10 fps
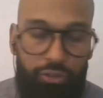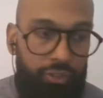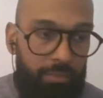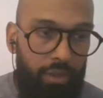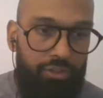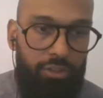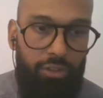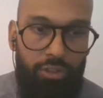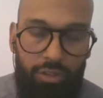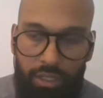3 months
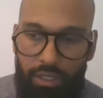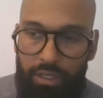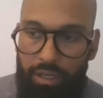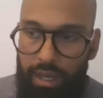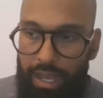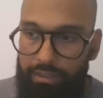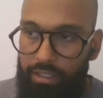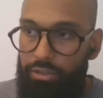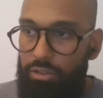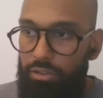ago, I
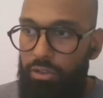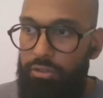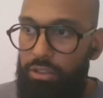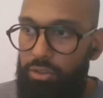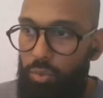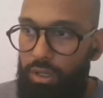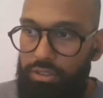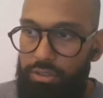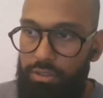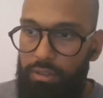did not know that there
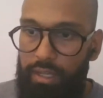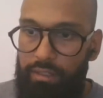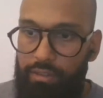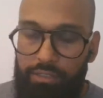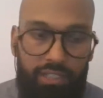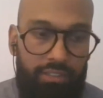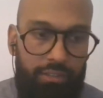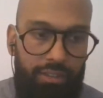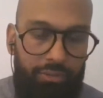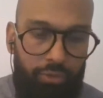was like
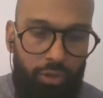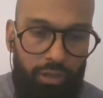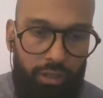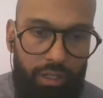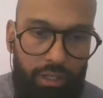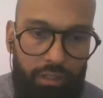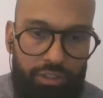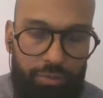necessity for